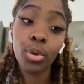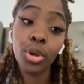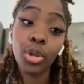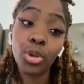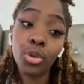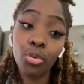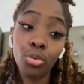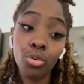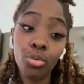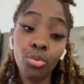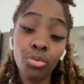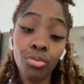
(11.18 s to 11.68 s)

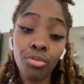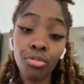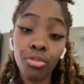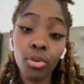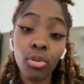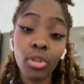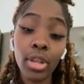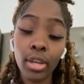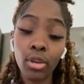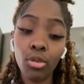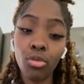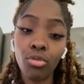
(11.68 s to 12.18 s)
when you
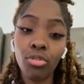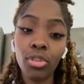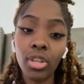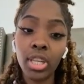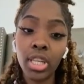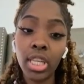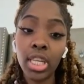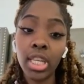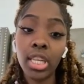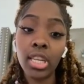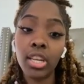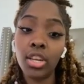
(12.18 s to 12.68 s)
feel like you really
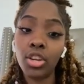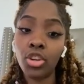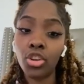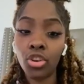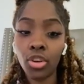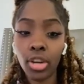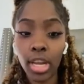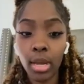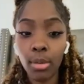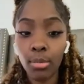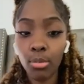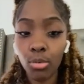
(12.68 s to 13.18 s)
need it and
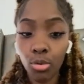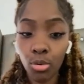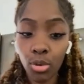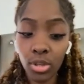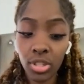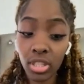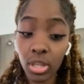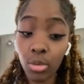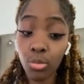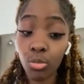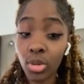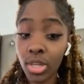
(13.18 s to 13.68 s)
you're able,
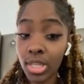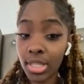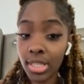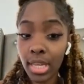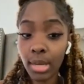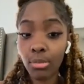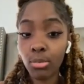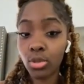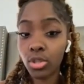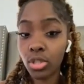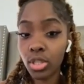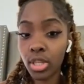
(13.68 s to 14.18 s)
and someone is
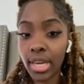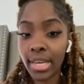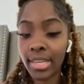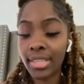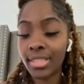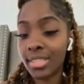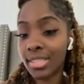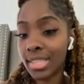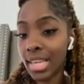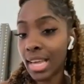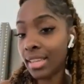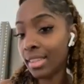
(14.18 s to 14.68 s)
able to
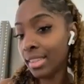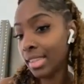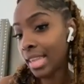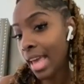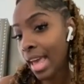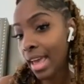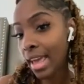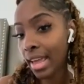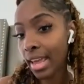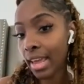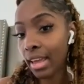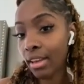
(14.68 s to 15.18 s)
extend
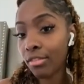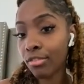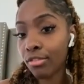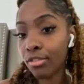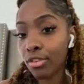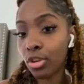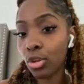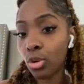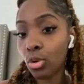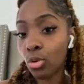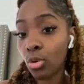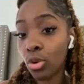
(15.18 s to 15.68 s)
that hand for
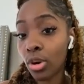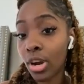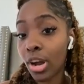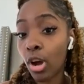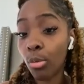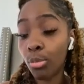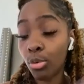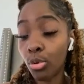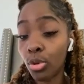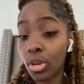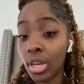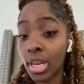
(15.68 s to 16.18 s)
you or
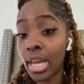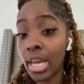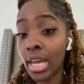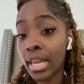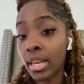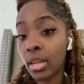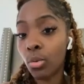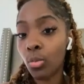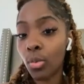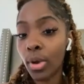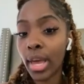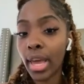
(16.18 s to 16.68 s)
help you in
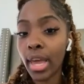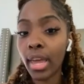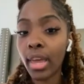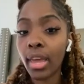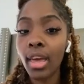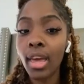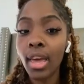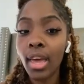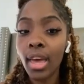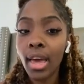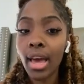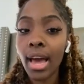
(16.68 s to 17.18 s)
any way,
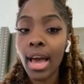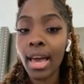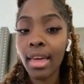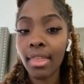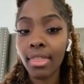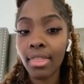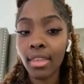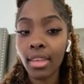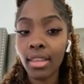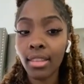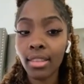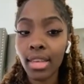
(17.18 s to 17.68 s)
I
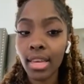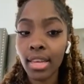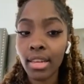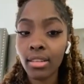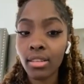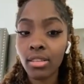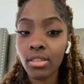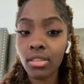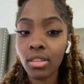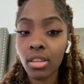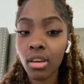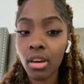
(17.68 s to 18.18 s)
think that
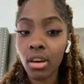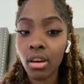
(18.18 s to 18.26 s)
it's